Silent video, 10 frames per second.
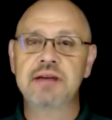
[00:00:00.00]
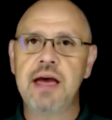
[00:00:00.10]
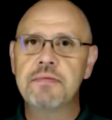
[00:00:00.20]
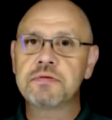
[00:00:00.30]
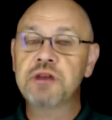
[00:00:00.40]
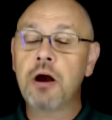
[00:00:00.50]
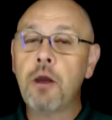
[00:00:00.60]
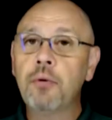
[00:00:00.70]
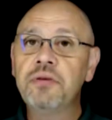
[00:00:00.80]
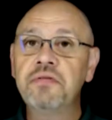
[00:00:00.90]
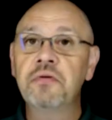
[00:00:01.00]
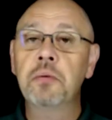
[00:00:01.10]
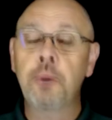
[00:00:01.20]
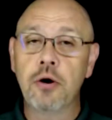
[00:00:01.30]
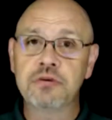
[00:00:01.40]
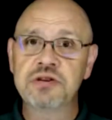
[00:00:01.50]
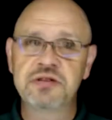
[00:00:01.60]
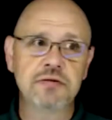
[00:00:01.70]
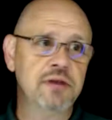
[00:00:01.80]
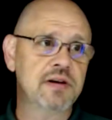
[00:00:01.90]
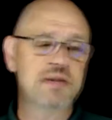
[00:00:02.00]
and there's a couple different approaches to this.